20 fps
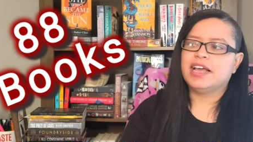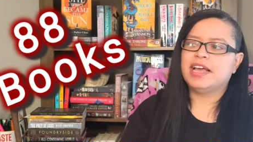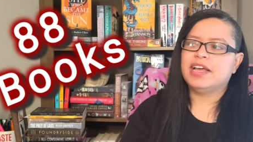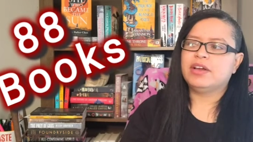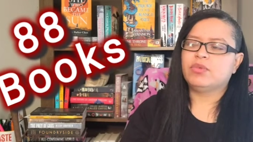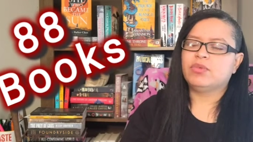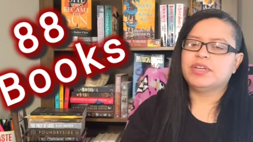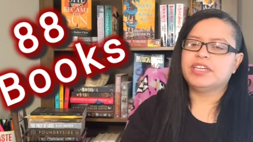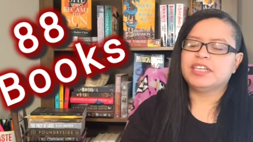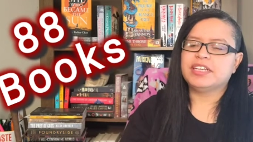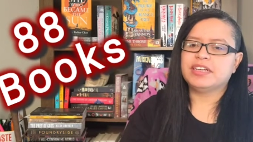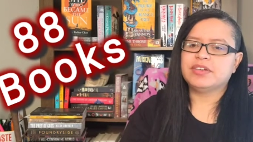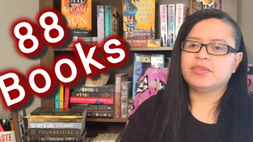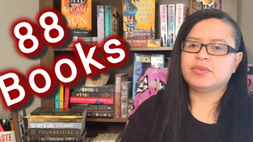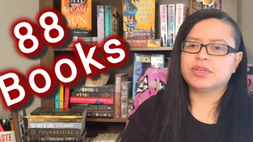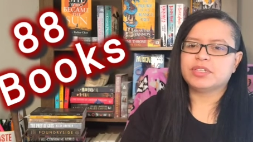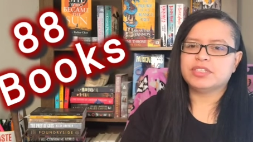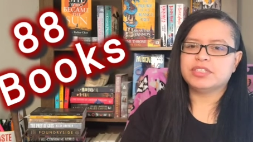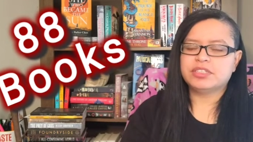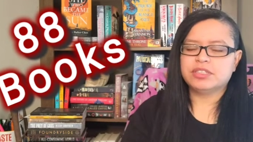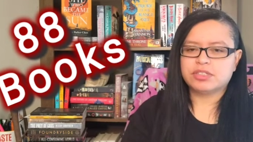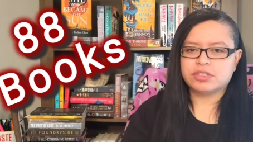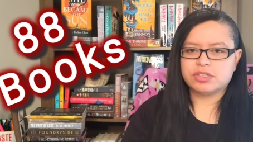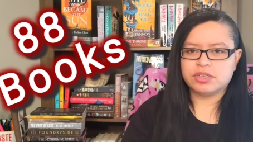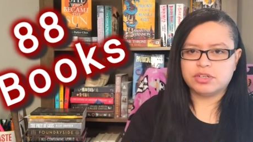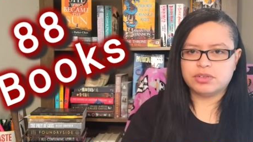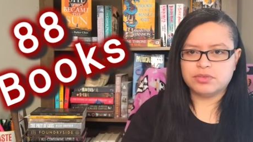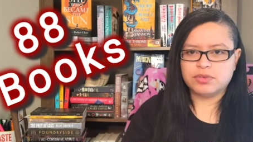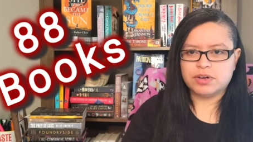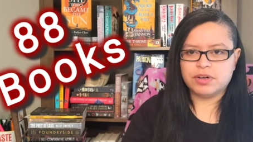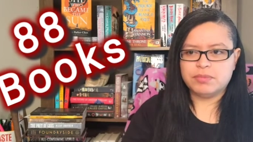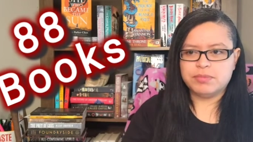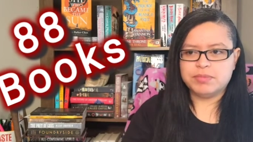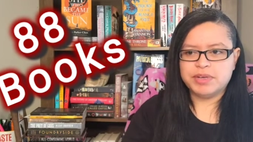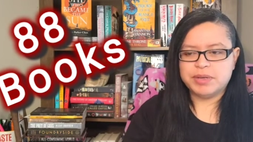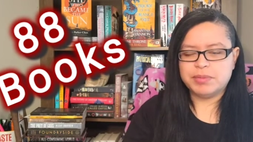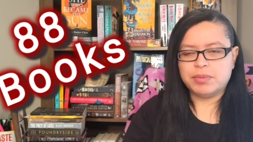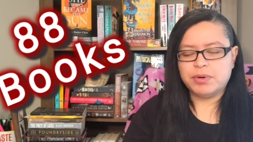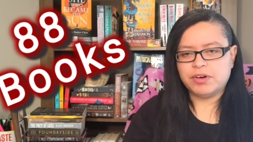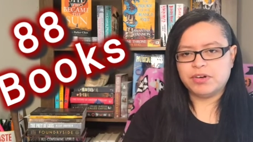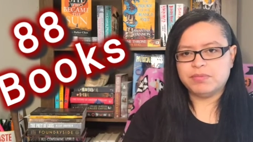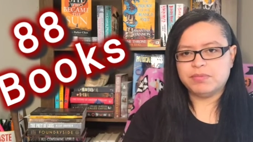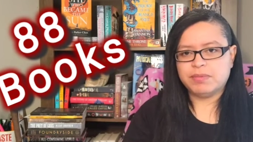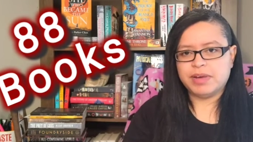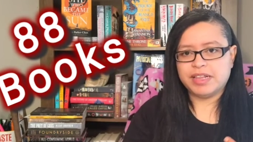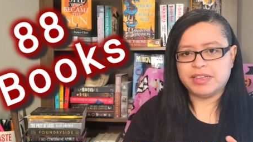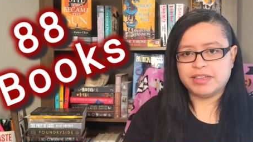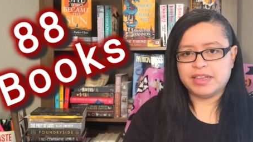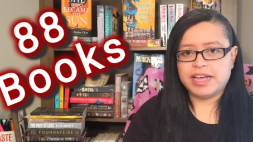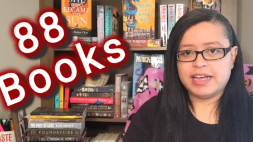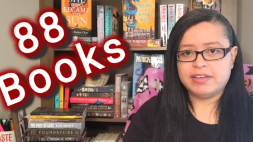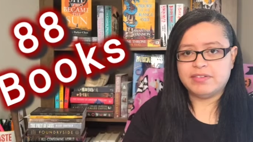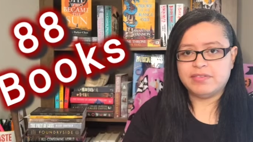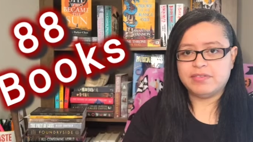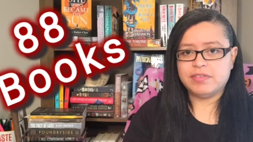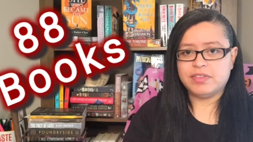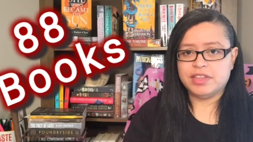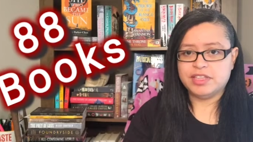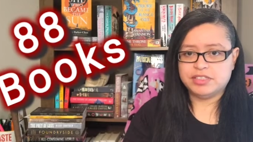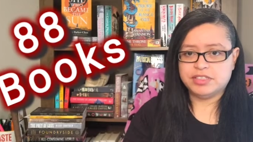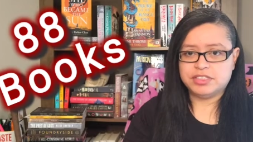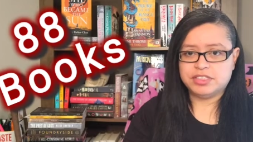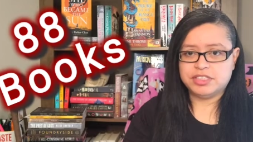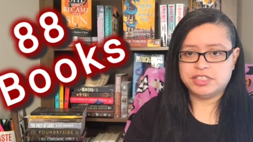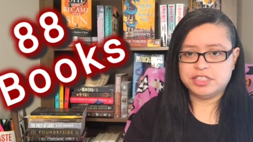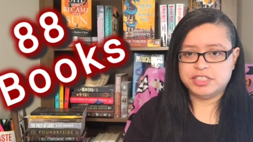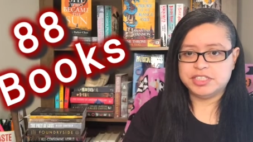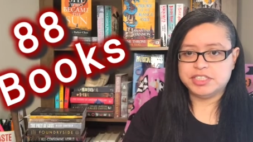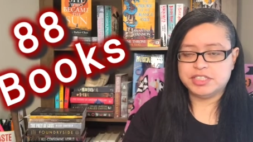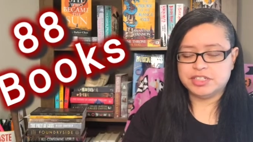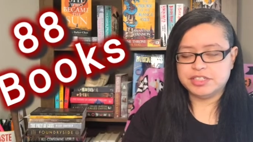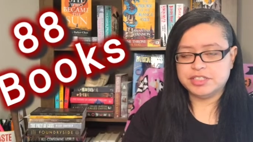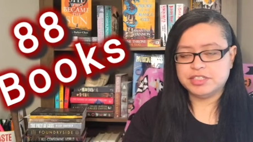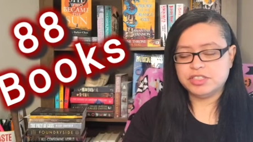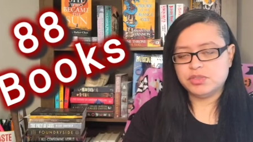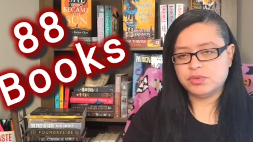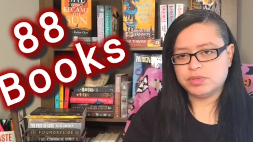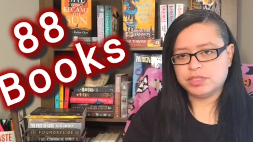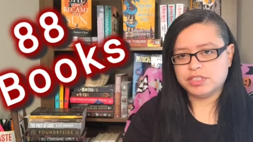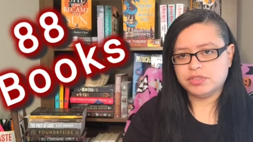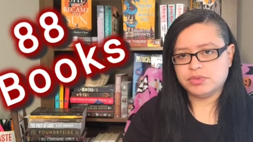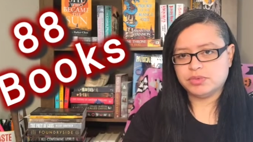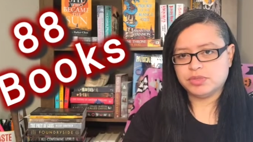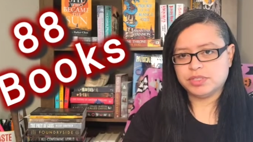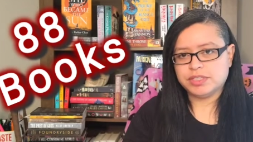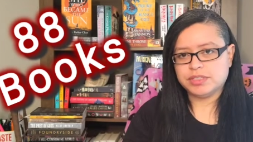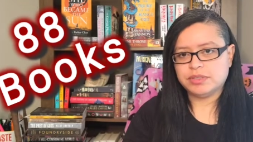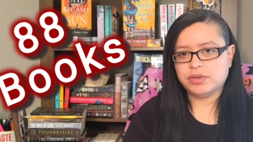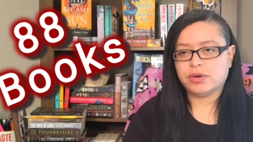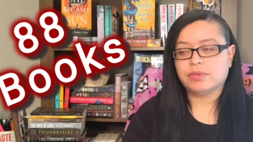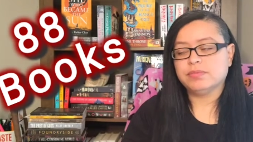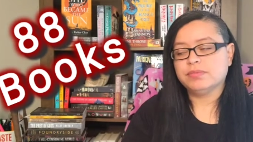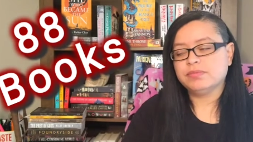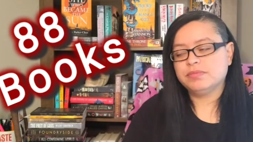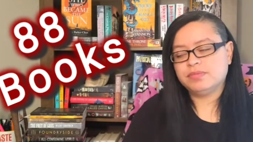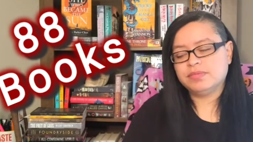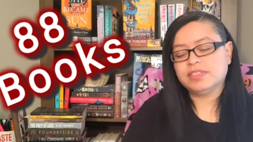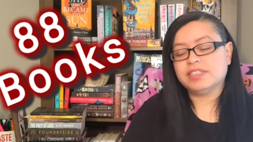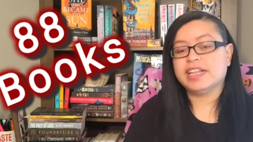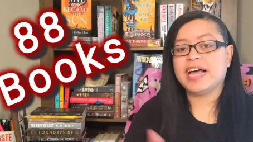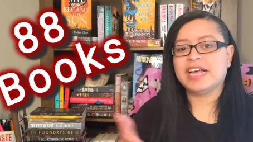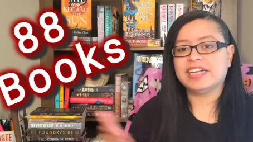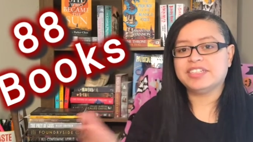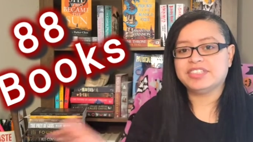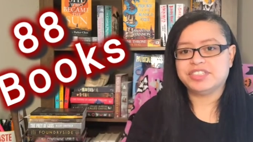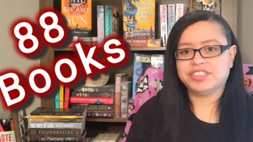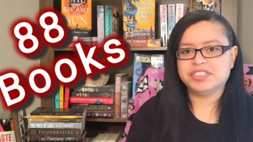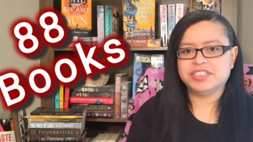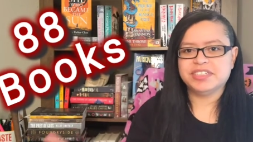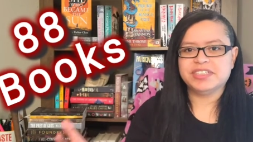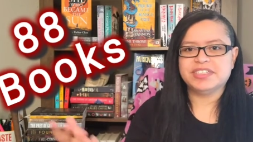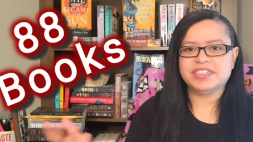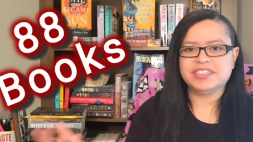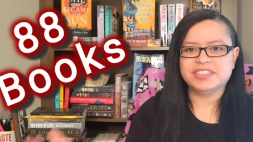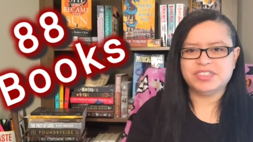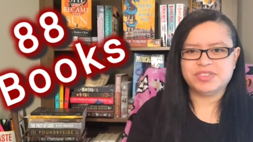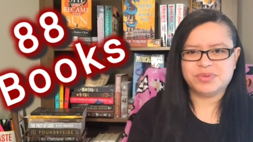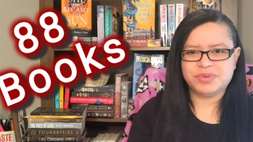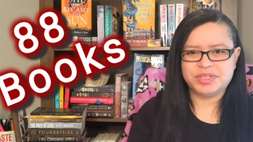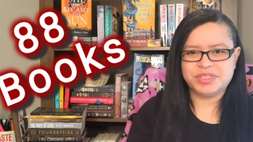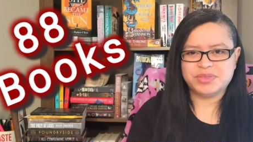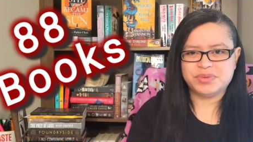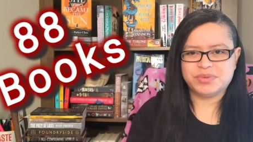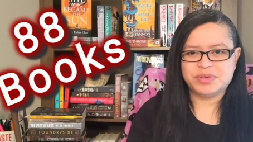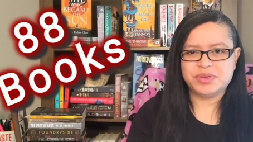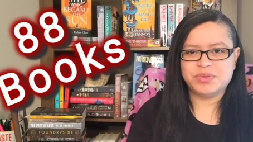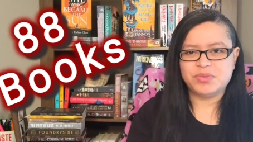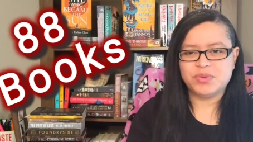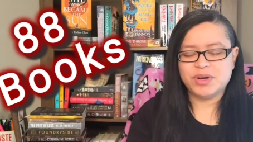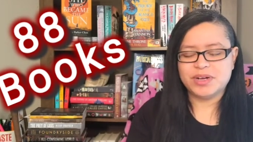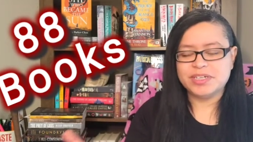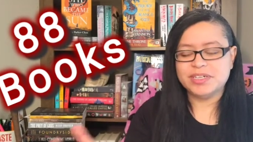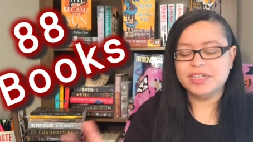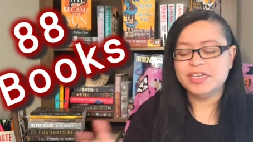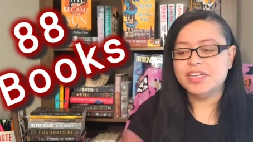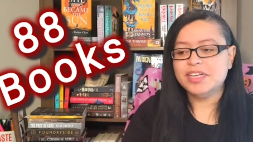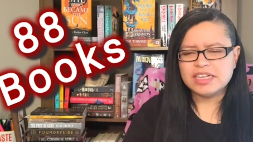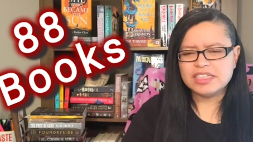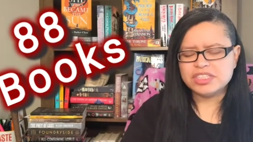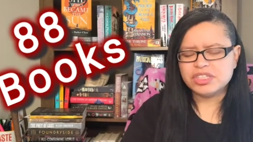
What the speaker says: And reading really took over a big part of my life this year in 2020, or last year in 2021.